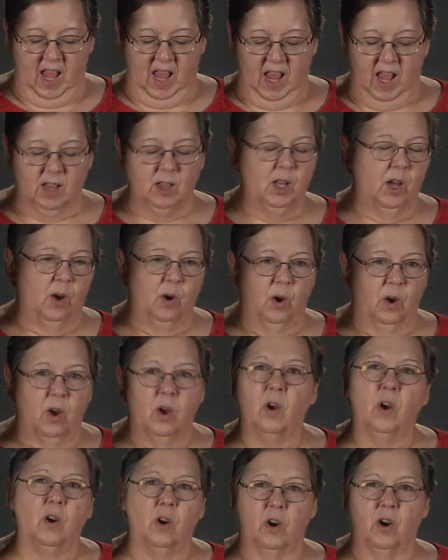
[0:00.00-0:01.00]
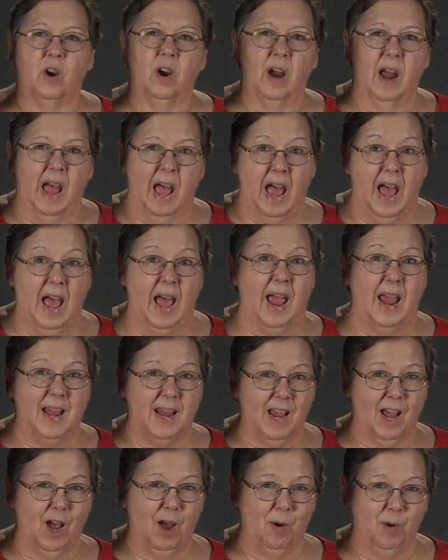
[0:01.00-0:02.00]
hello, or
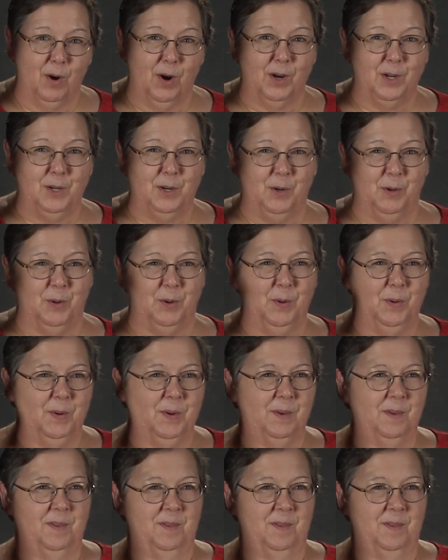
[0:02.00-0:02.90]
hi, how are you?